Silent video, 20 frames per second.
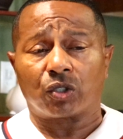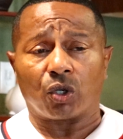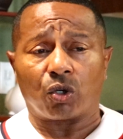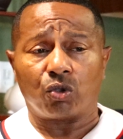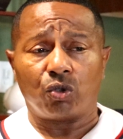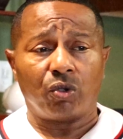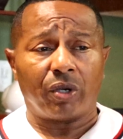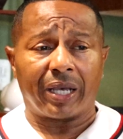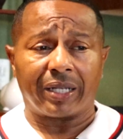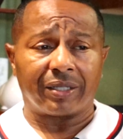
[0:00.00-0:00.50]

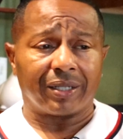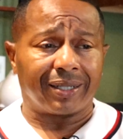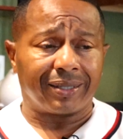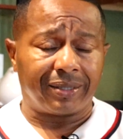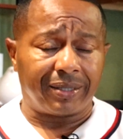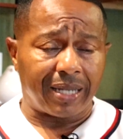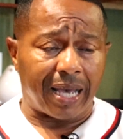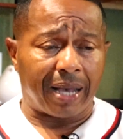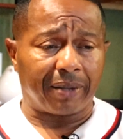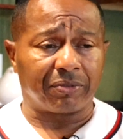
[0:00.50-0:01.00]
So you had to
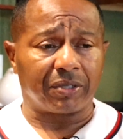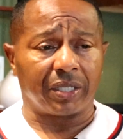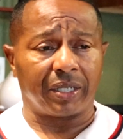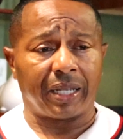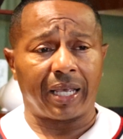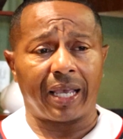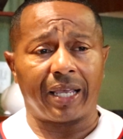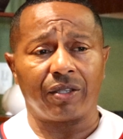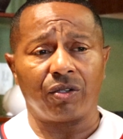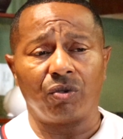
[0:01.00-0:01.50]
adapt to
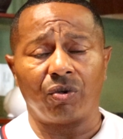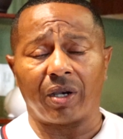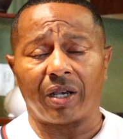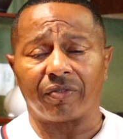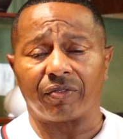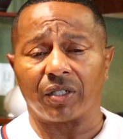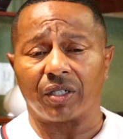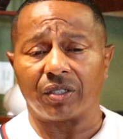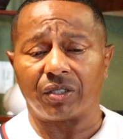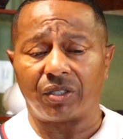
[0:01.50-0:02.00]
that. You
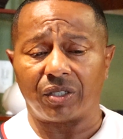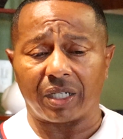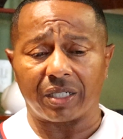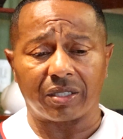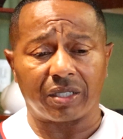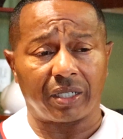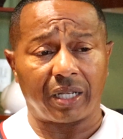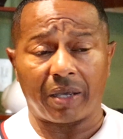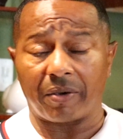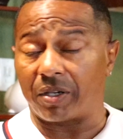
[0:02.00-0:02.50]
have to
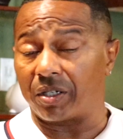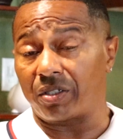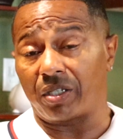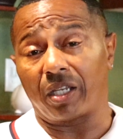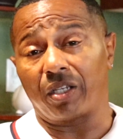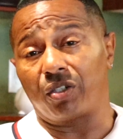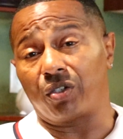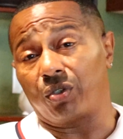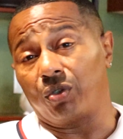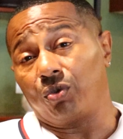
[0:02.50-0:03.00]
adjust to that because
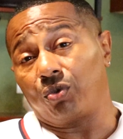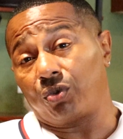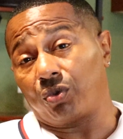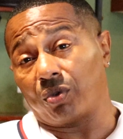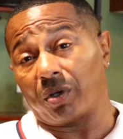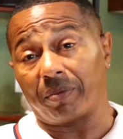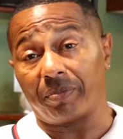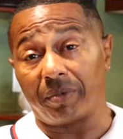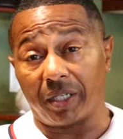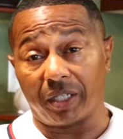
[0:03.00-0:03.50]
they shoot
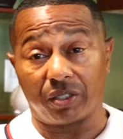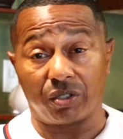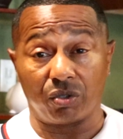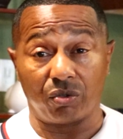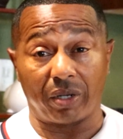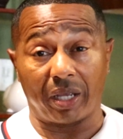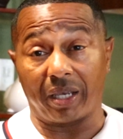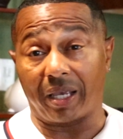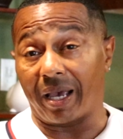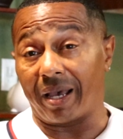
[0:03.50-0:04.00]
you up there
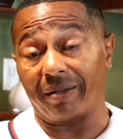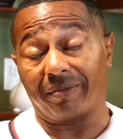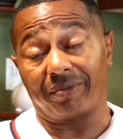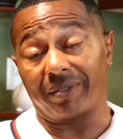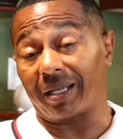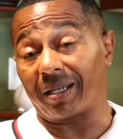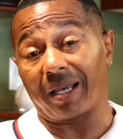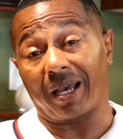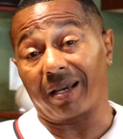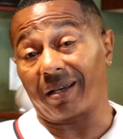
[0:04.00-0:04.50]
too. They
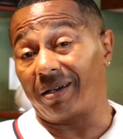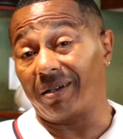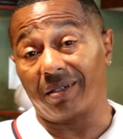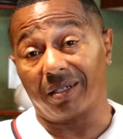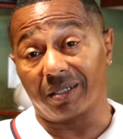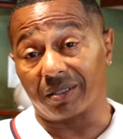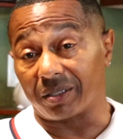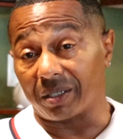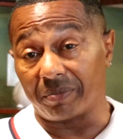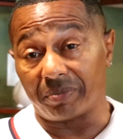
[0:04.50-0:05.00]
got they got
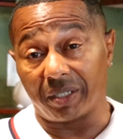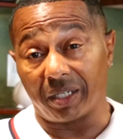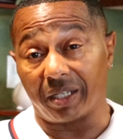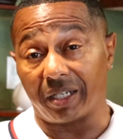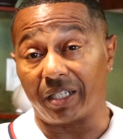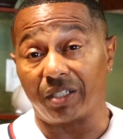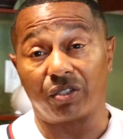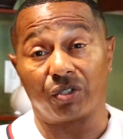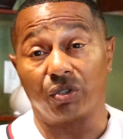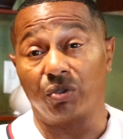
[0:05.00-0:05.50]
guns up
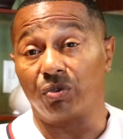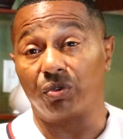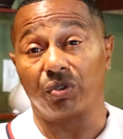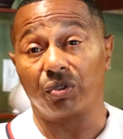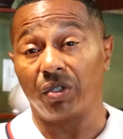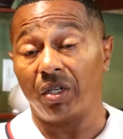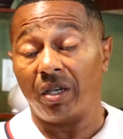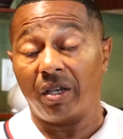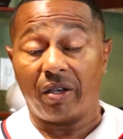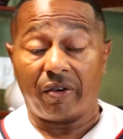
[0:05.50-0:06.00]
there. They shoot you
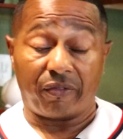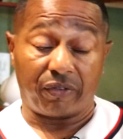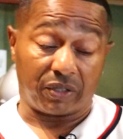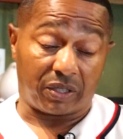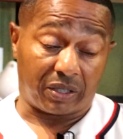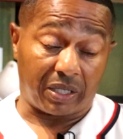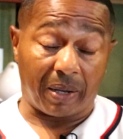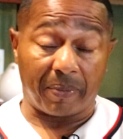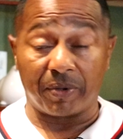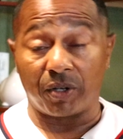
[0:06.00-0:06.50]
for
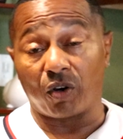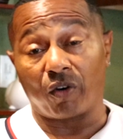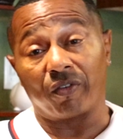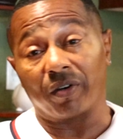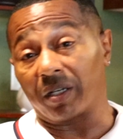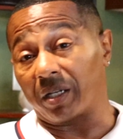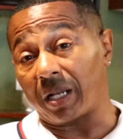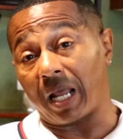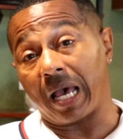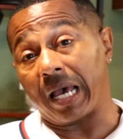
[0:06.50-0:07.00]
stepping
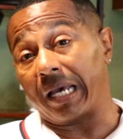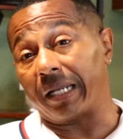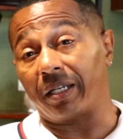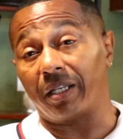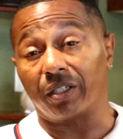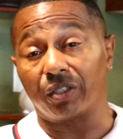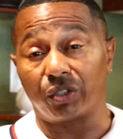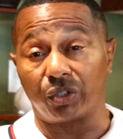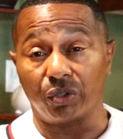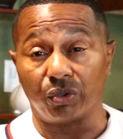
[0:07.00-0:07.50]
over the line.
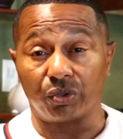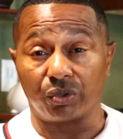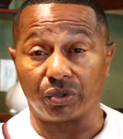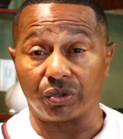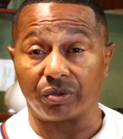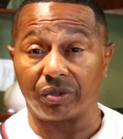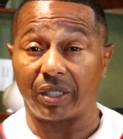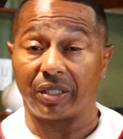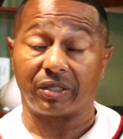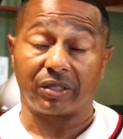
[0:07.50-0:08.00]
They shoot
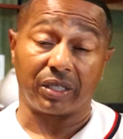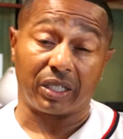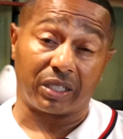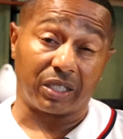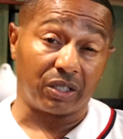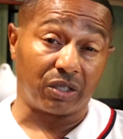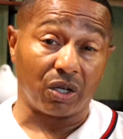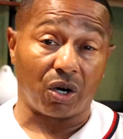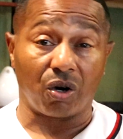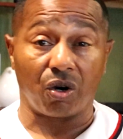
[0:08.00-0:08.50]
you. They sick
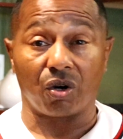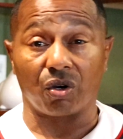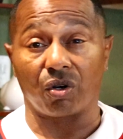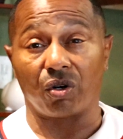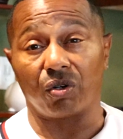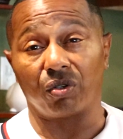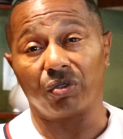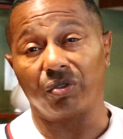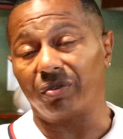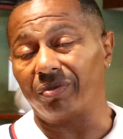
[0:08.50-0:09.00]
the dog
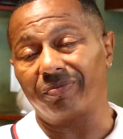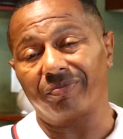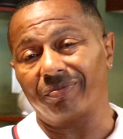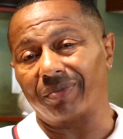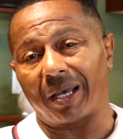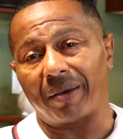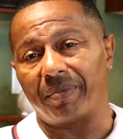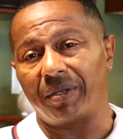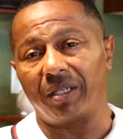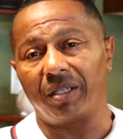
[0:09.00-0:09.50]
on you.
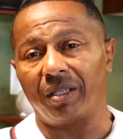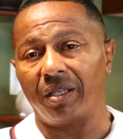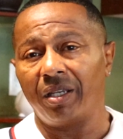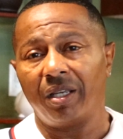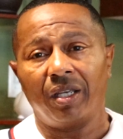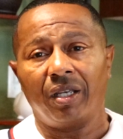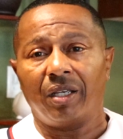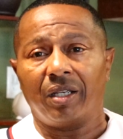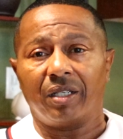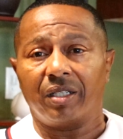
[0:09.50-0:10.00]
I mean,
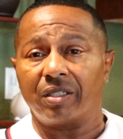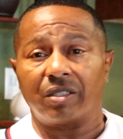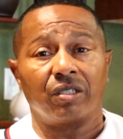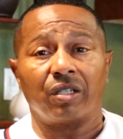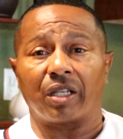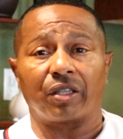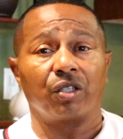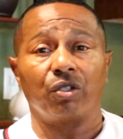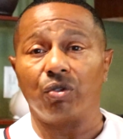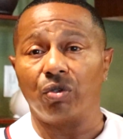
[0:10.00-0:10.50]
it's
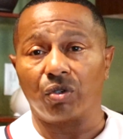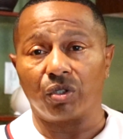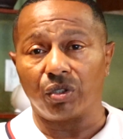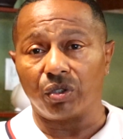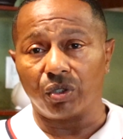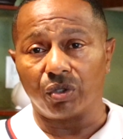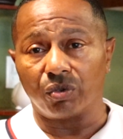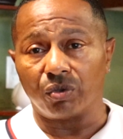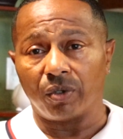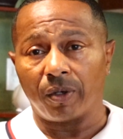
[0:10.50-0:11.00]
nothing you
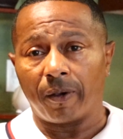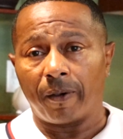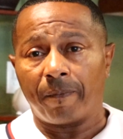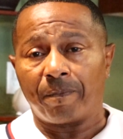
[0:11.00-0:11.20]
can do.